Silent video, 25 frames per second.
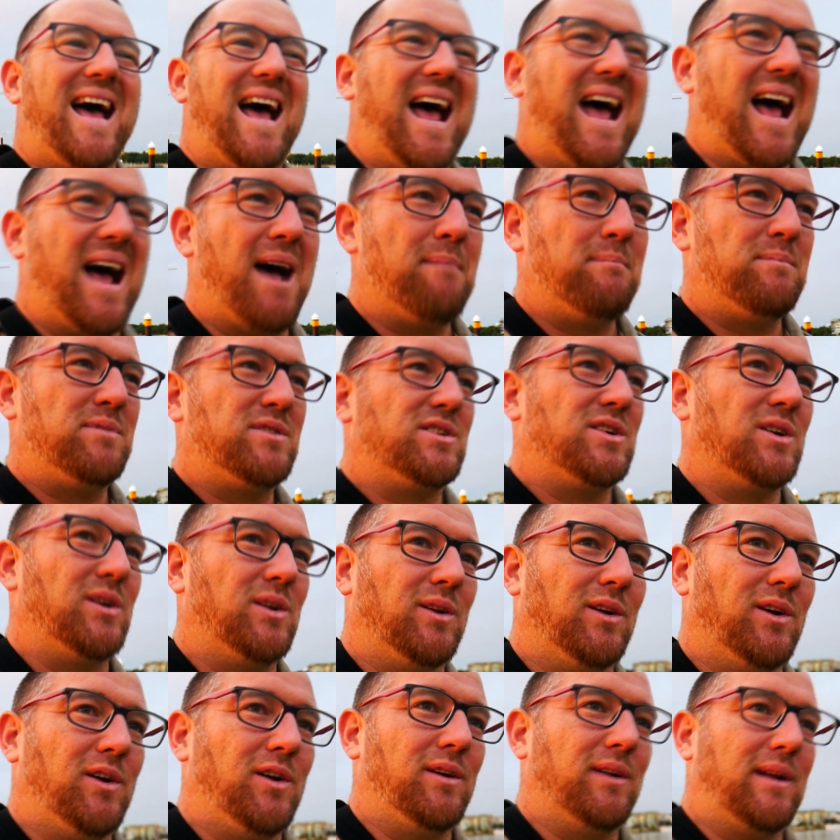
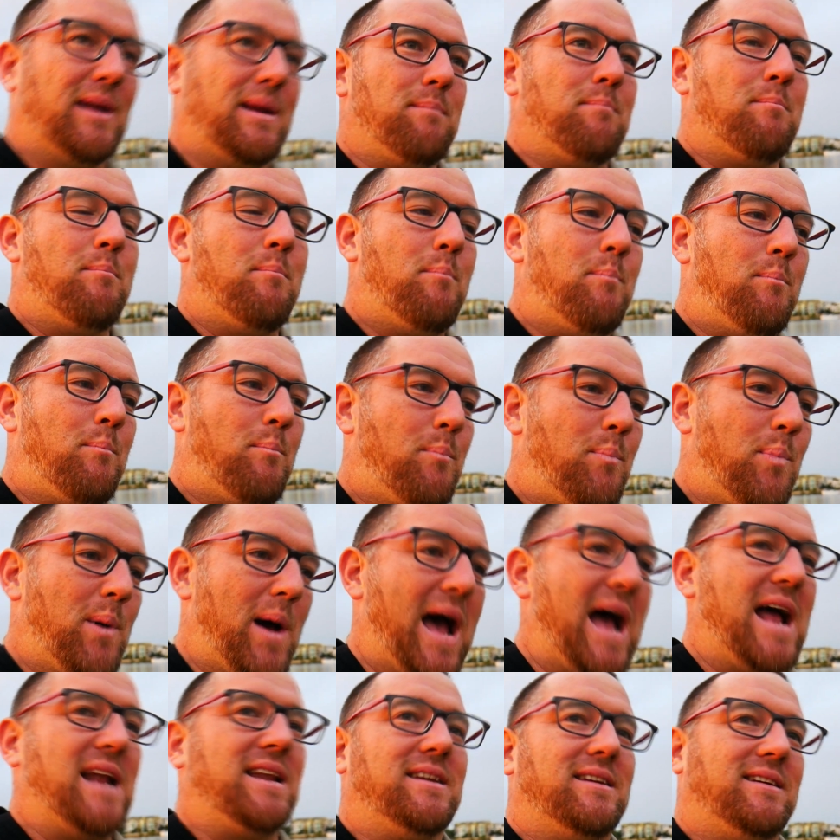absolutely
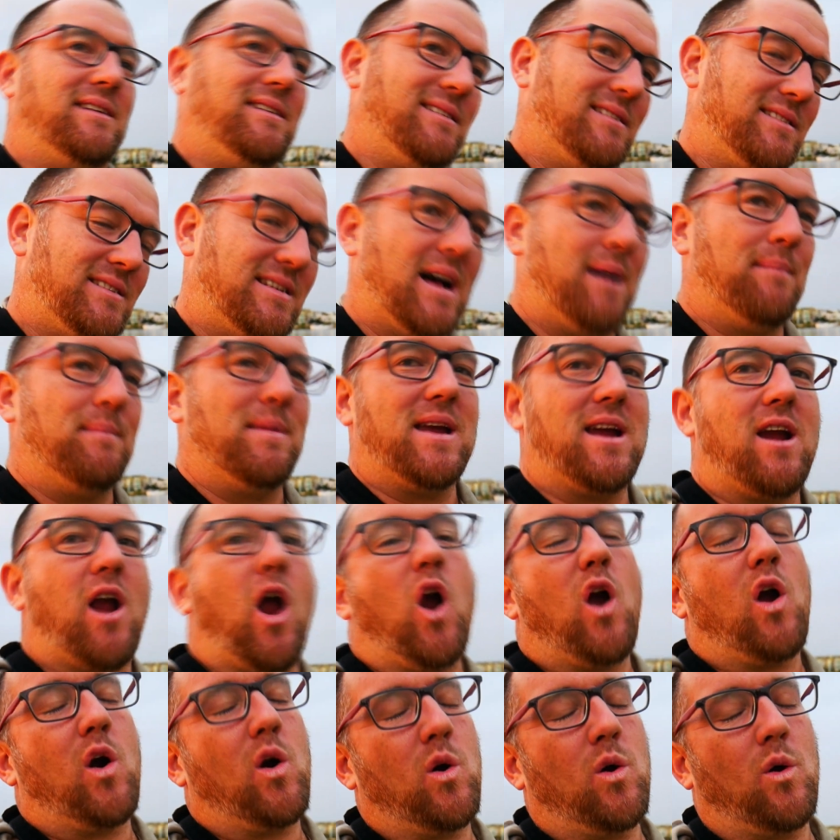bat,
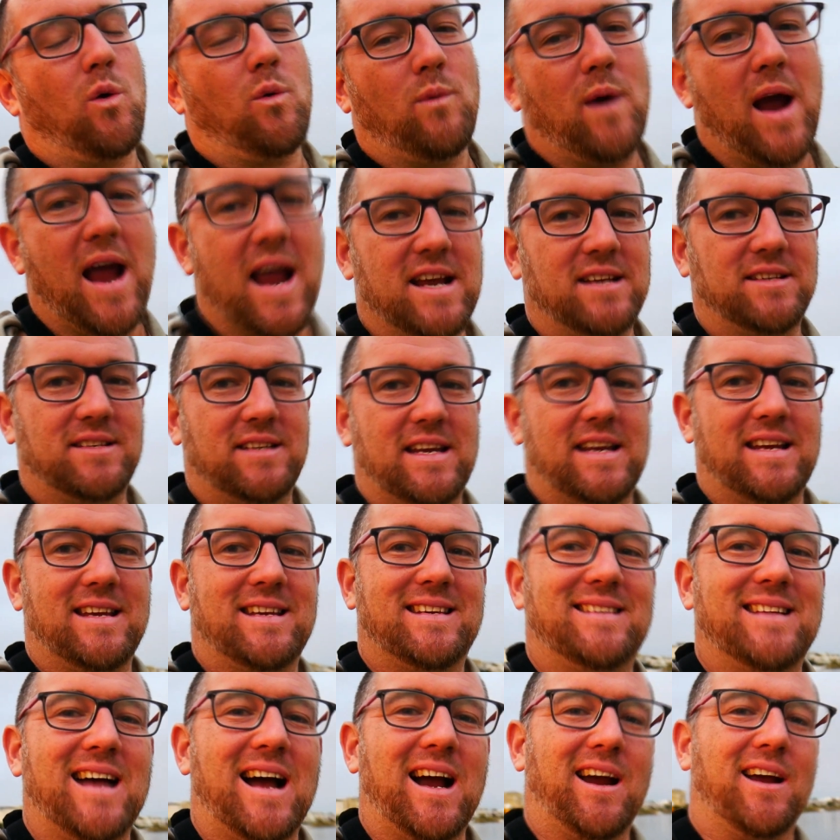something crazy,
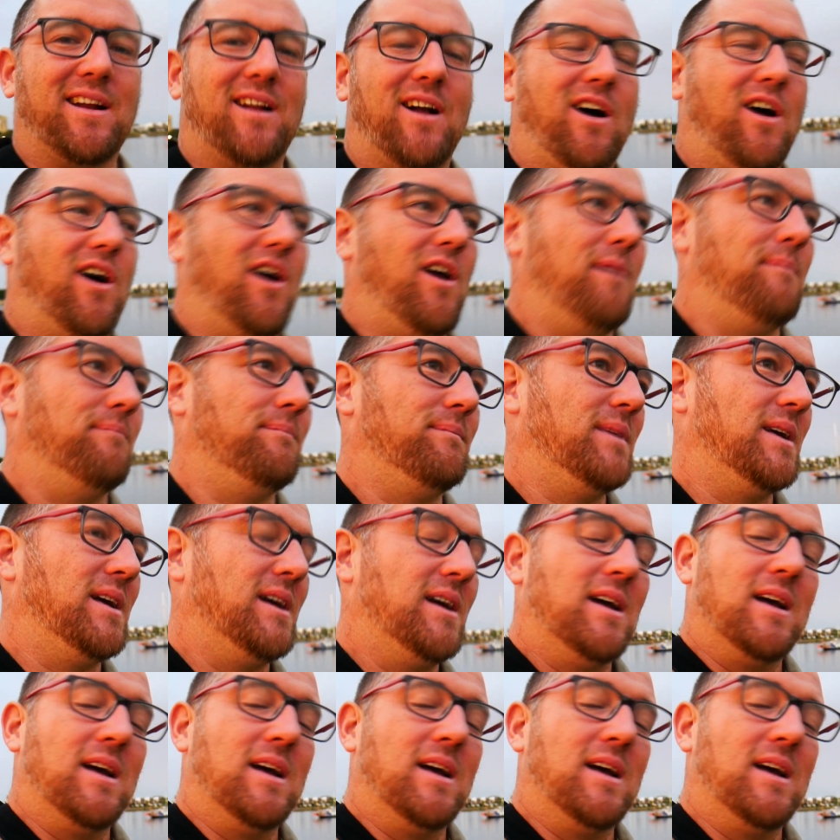stuck at home.